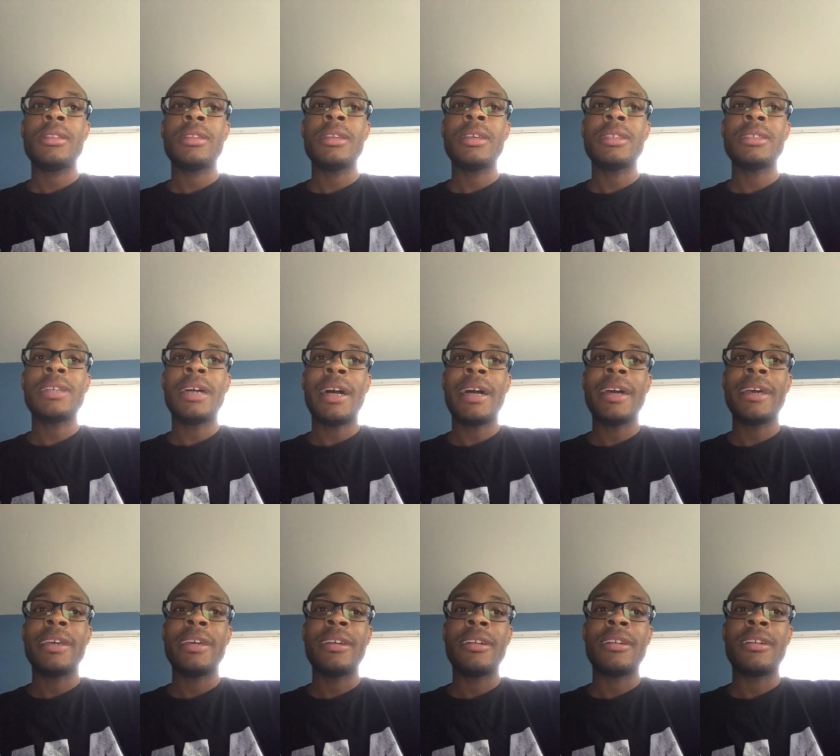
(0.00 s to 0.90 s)
This
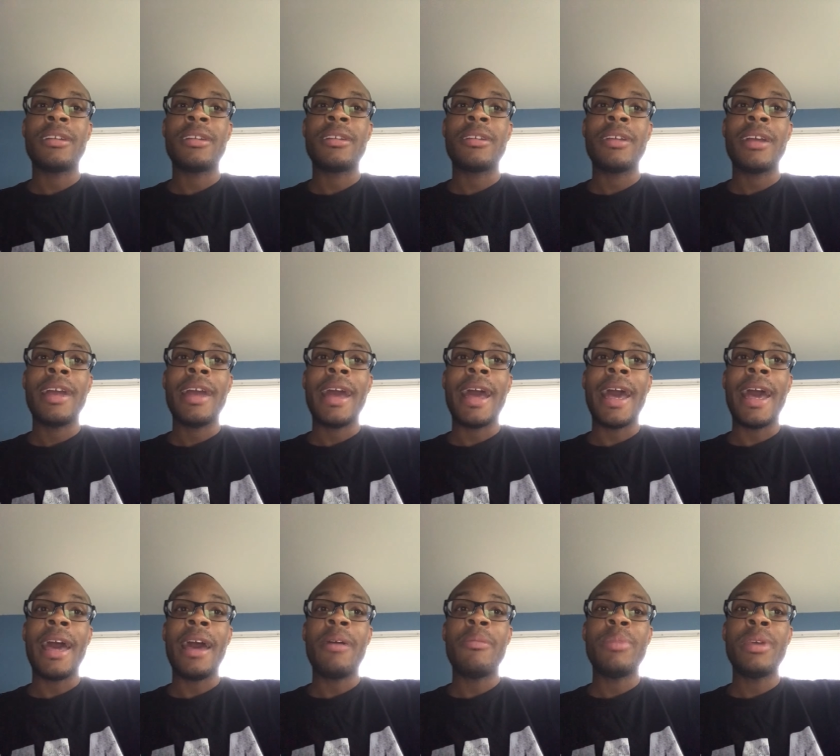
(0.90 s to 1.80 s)
guy here,
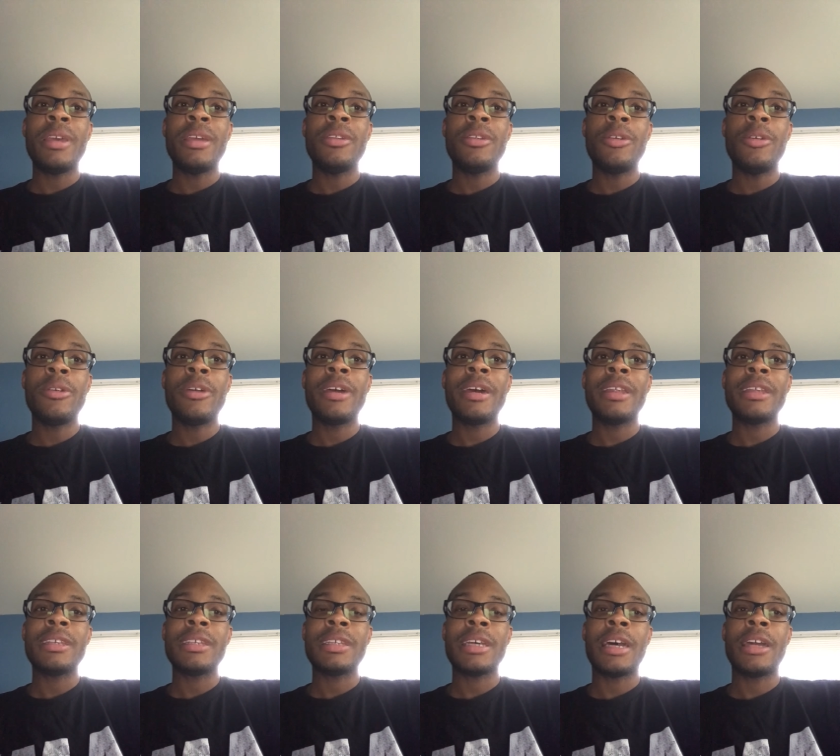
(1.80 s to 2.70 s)
Abby
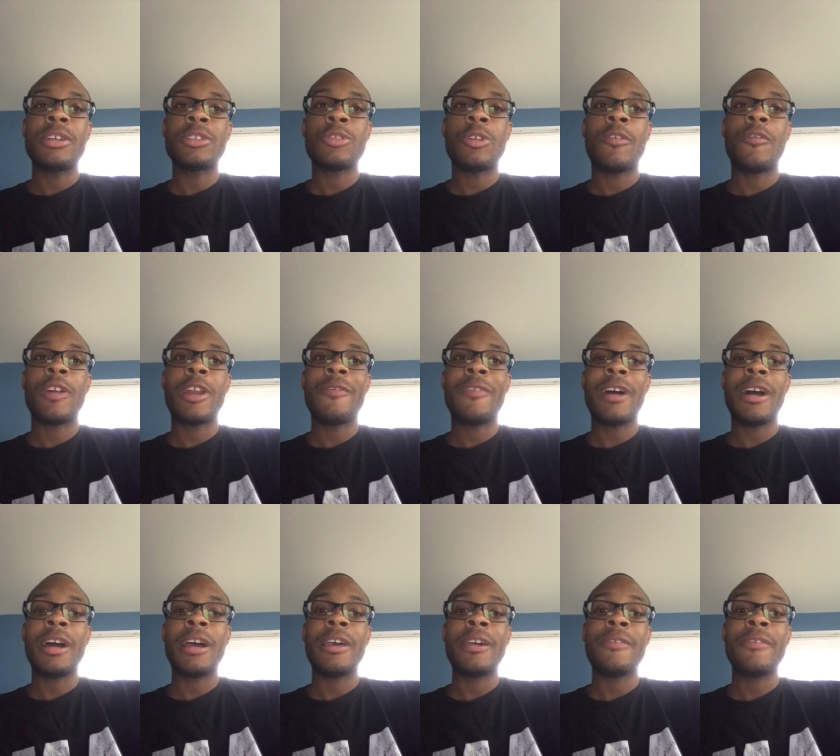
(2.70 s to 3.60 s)
Nugan underscore
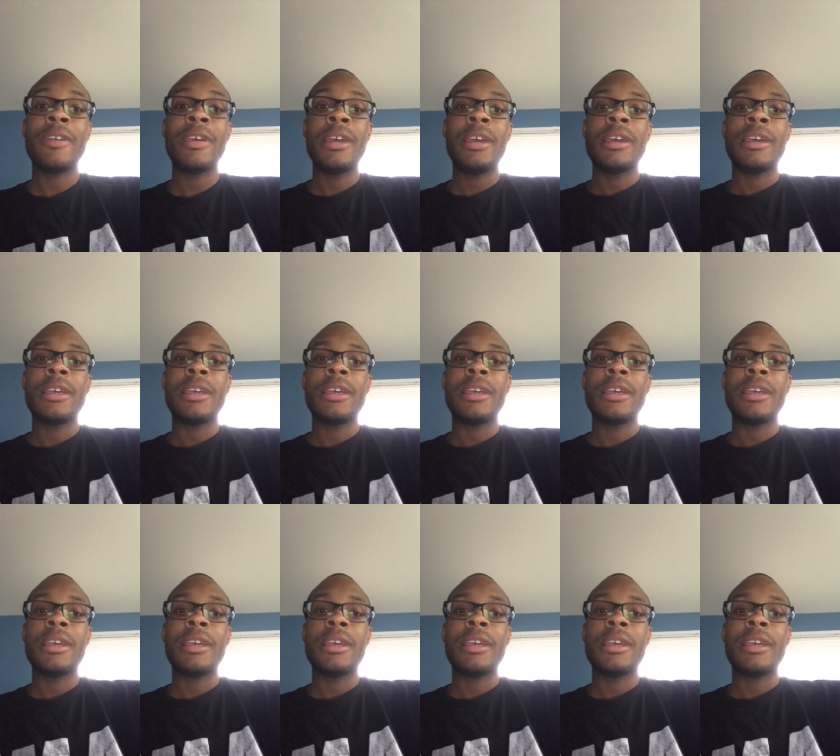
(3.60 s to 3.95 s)
45,